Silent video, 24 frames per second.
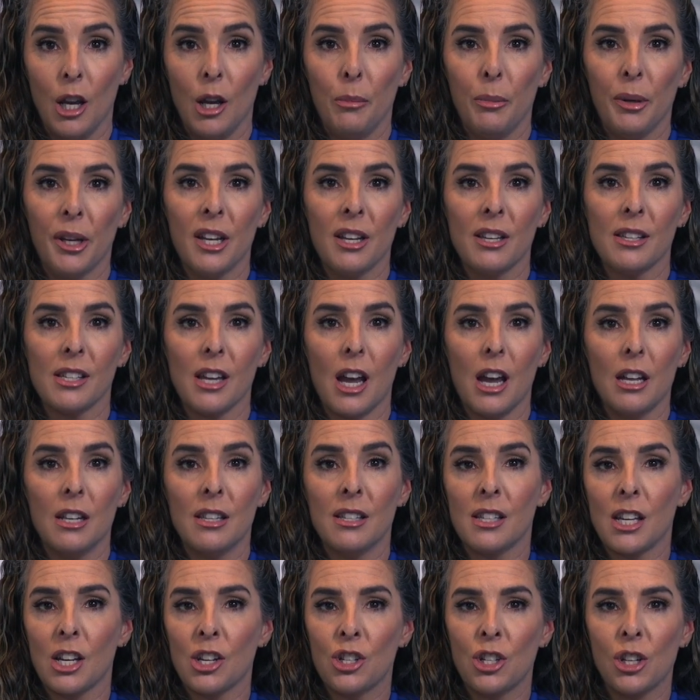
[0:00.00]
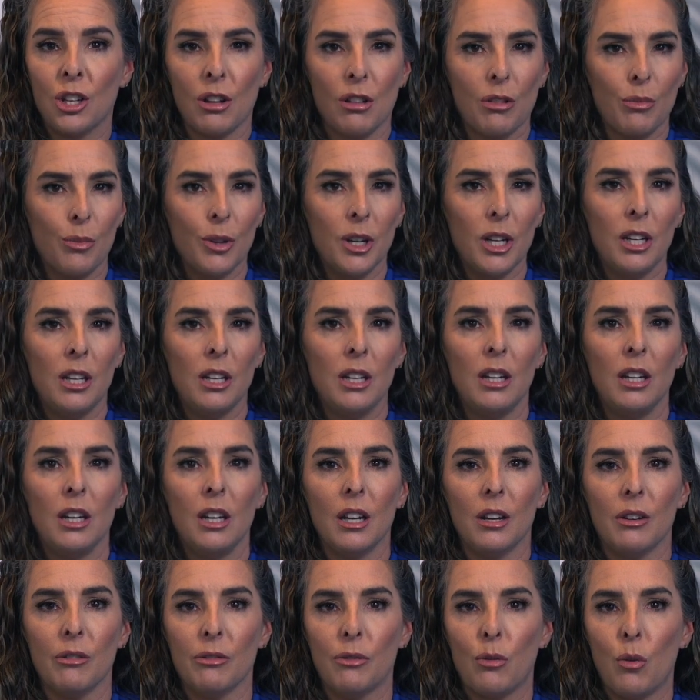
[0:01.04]
Because in session 3
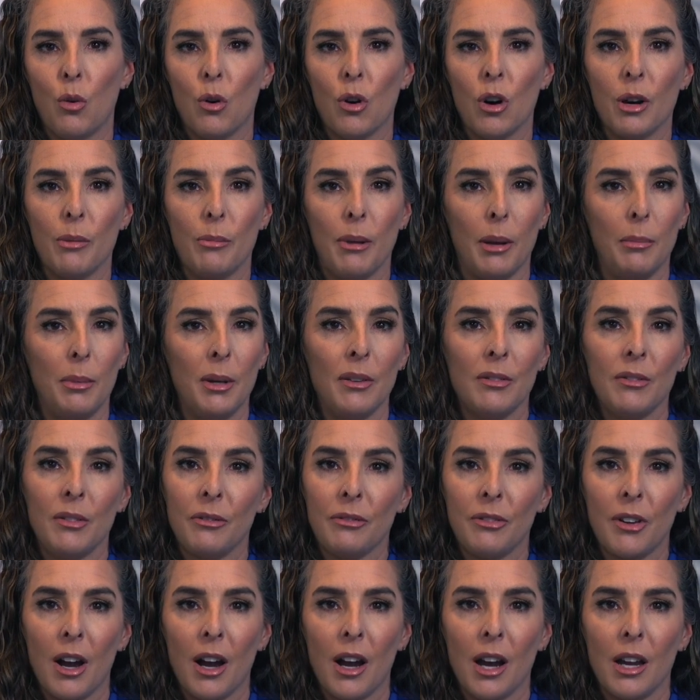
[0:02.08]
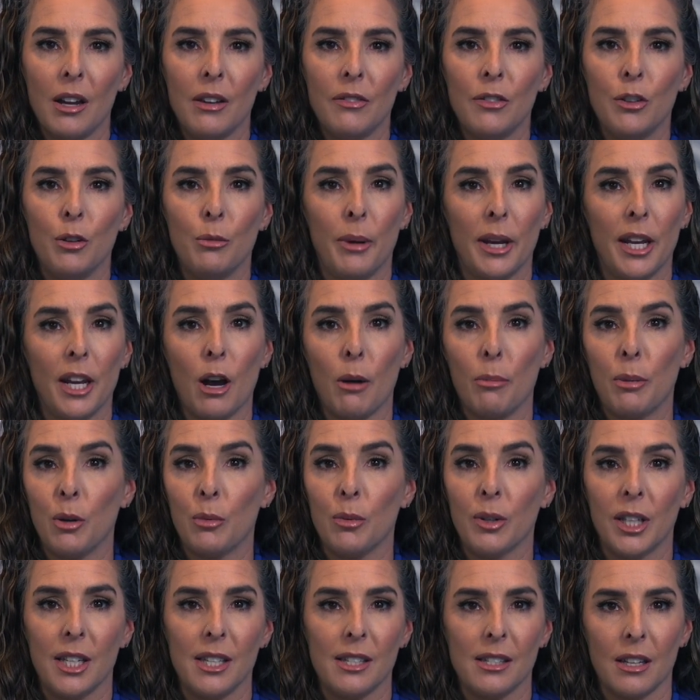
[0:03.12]
and 4 and maybe even 5, you may not be
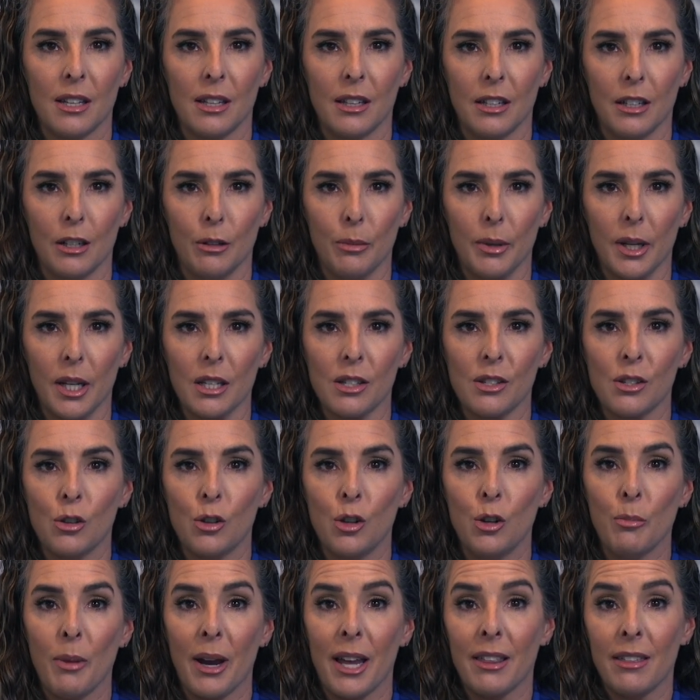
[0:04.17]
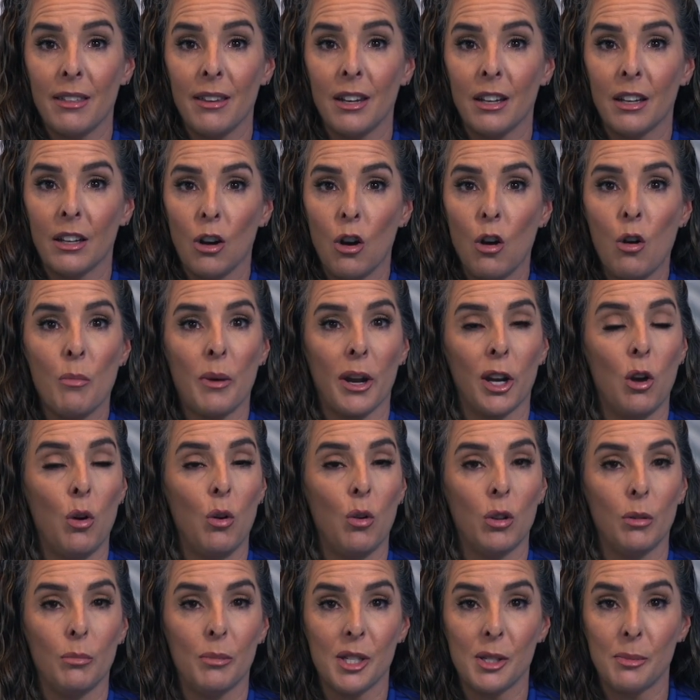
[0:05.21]
releasing a little bit. So you might think, oh, my
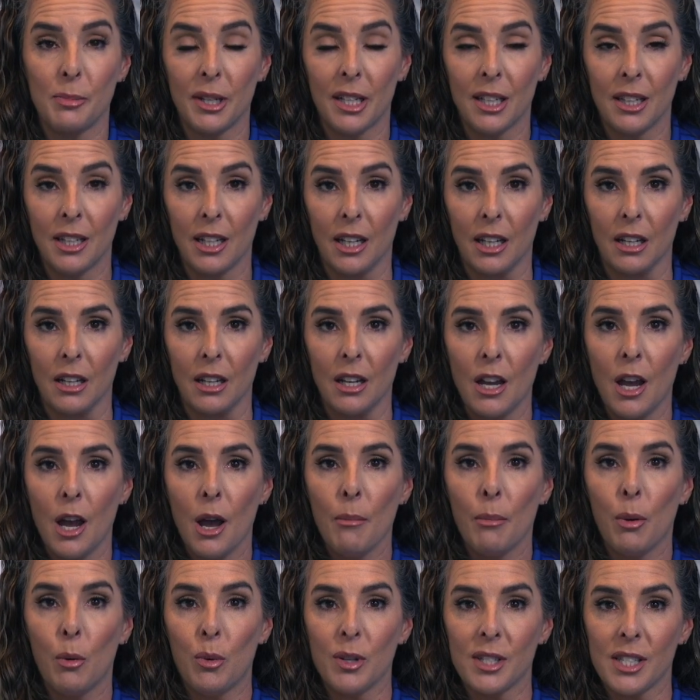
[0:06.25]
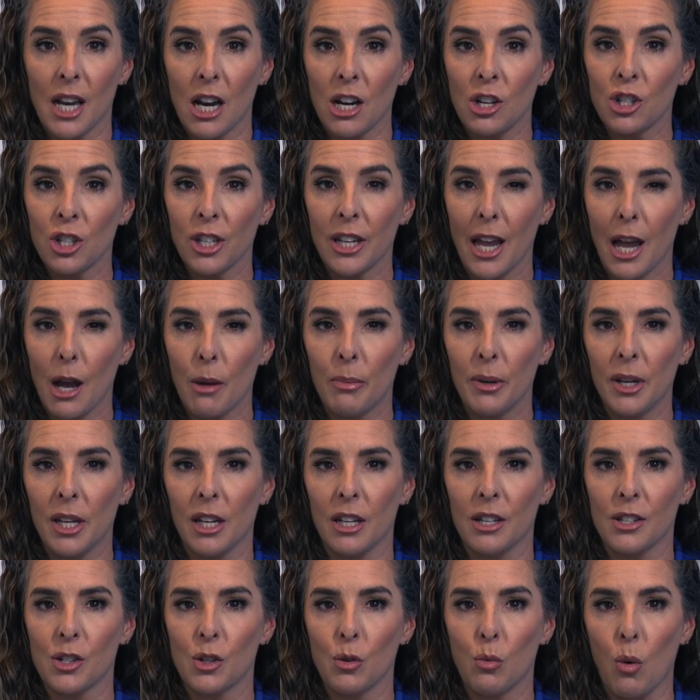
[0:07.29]
colon must be clean. But what's actually happening
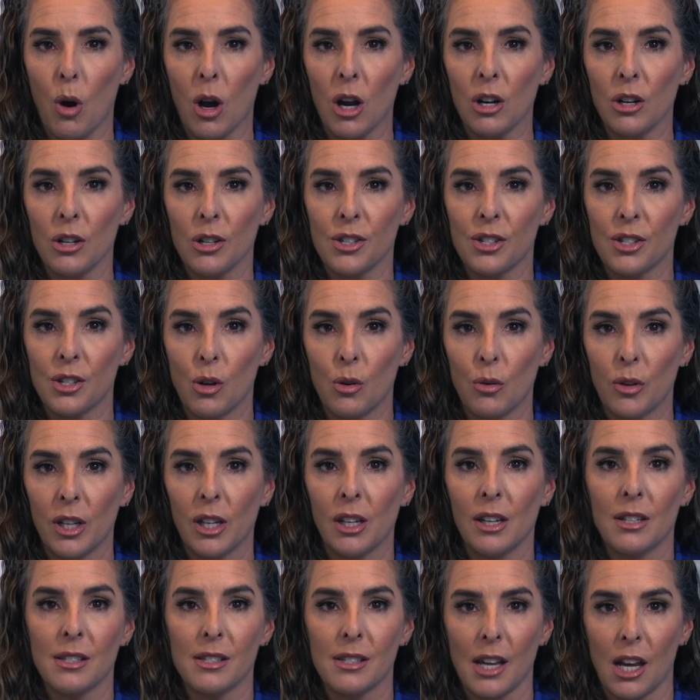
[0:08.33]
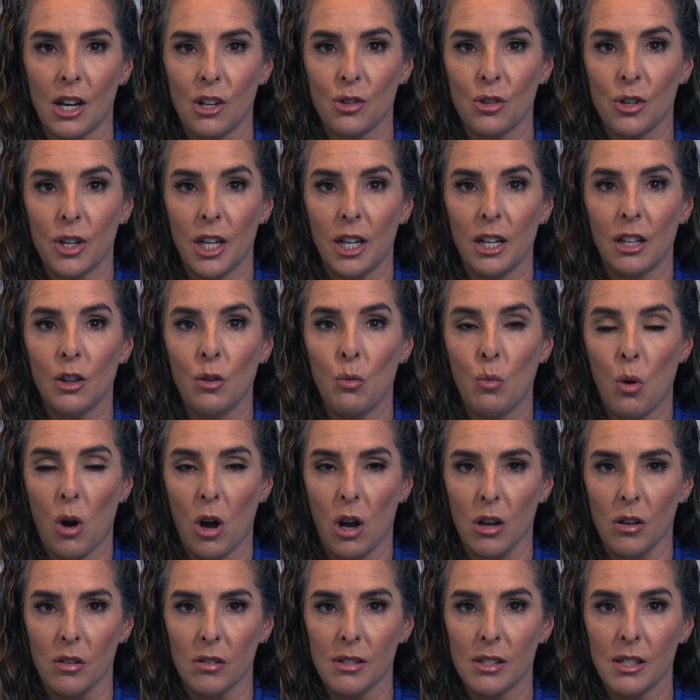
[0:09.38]
is the water is soaking and saturating the
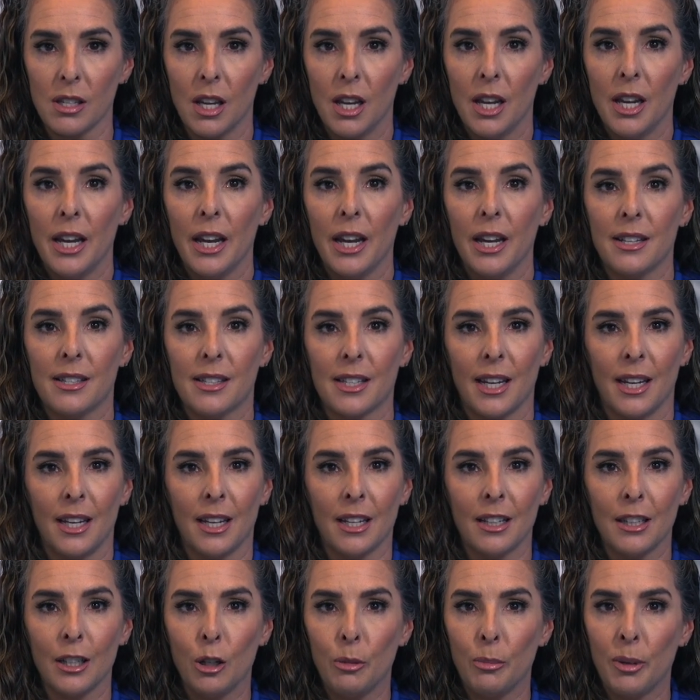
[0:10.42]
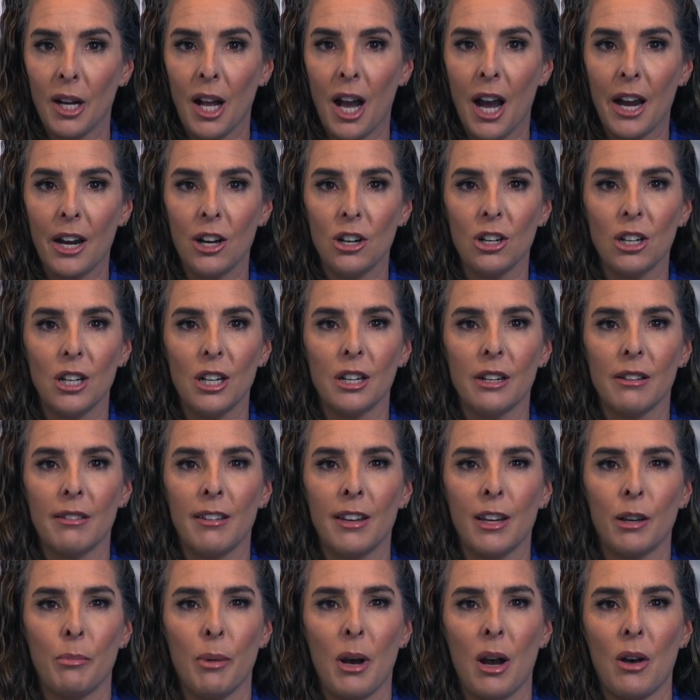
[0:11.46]
walls. It's getting a little bit higher.
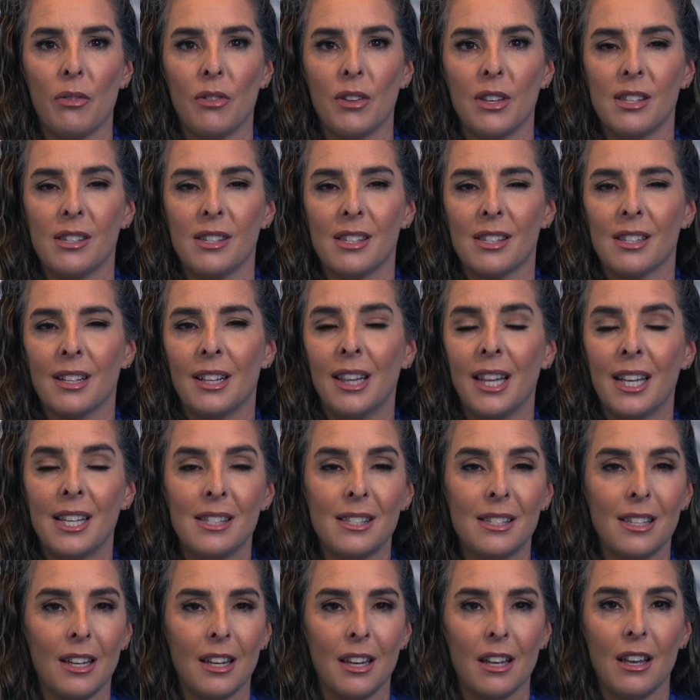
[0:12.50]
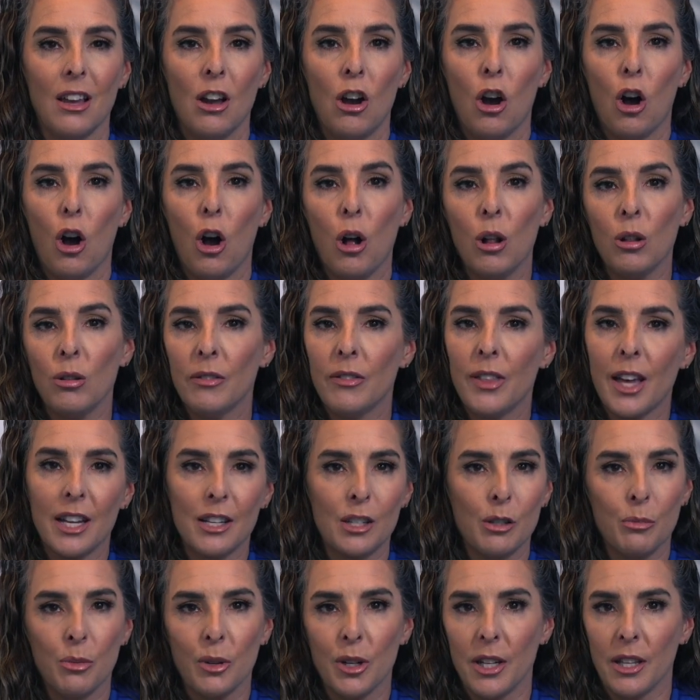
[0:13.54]
Think about this as cleansing all of that
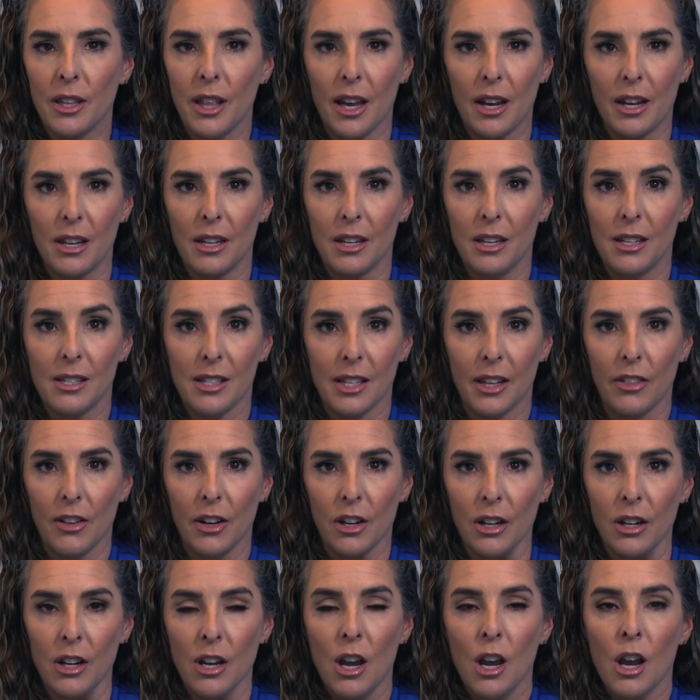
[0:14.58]
debris that is in there.